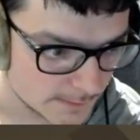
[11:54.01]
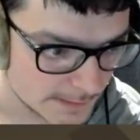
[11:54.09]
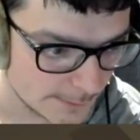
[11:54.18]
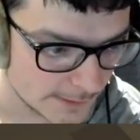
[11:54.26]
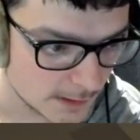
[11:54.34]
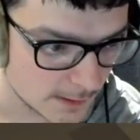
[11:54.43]

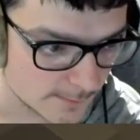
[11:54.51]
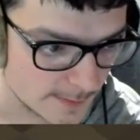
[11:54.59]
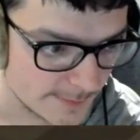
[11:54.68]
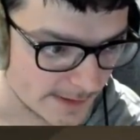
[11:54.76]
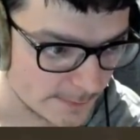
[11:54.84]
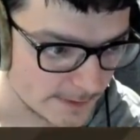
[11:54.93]
Now, I can't
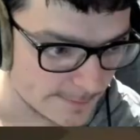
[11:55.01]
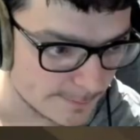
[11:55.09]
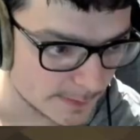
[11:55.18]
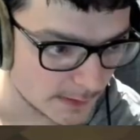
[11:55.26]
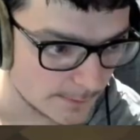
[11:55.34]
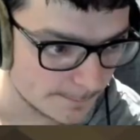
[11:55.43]
remember how many
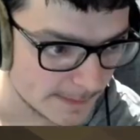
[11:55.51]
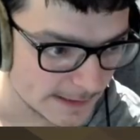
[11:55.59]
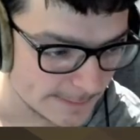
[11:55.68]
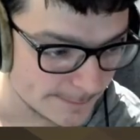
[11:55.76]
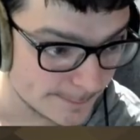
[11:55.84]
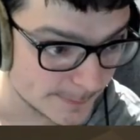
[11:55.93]

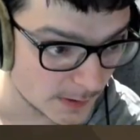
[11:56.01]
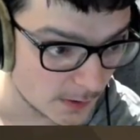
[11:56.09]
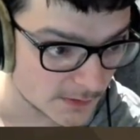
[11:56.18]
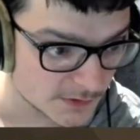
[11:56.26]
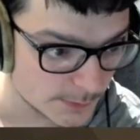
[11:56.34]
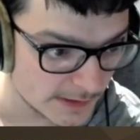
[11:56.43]

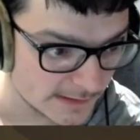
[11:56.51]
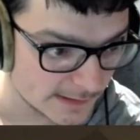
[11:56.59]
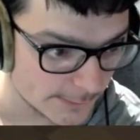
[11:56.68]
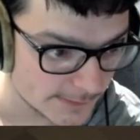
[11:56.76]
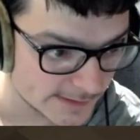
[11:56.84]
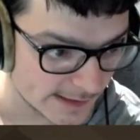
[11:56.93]
blocks we need to
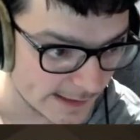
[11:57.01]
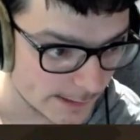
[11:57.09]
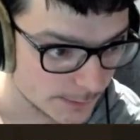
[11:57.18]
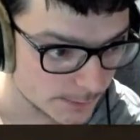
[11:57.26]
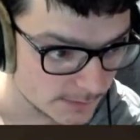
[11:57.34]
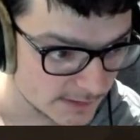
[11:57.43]
go
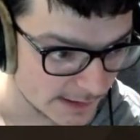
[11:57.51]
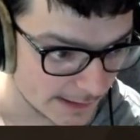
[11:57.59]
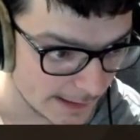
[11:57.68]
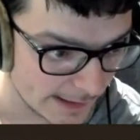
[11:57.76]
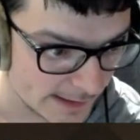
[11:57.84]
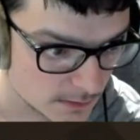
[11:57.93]
down to
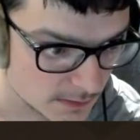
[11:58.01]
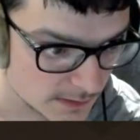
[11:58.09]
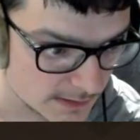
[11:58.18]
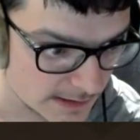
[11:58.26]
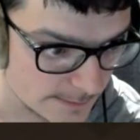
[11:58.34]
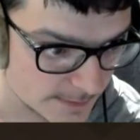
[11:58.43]
get to
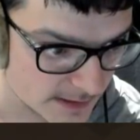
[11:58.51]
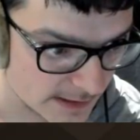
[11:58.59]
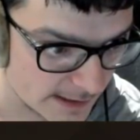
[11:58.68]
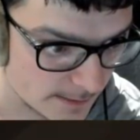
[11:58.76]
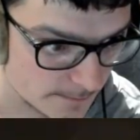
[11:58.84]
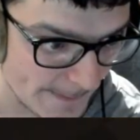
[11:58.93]
Deep
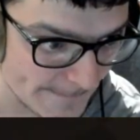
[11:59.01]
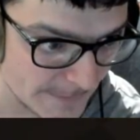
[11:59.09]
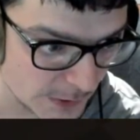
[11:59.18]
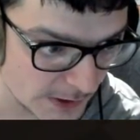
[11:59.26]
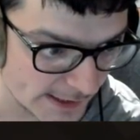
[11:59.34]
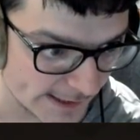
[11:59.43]
Slate,
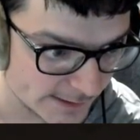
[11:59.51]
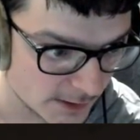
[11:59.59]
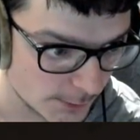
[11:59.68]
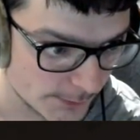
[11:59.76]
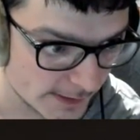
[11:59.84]
but I know that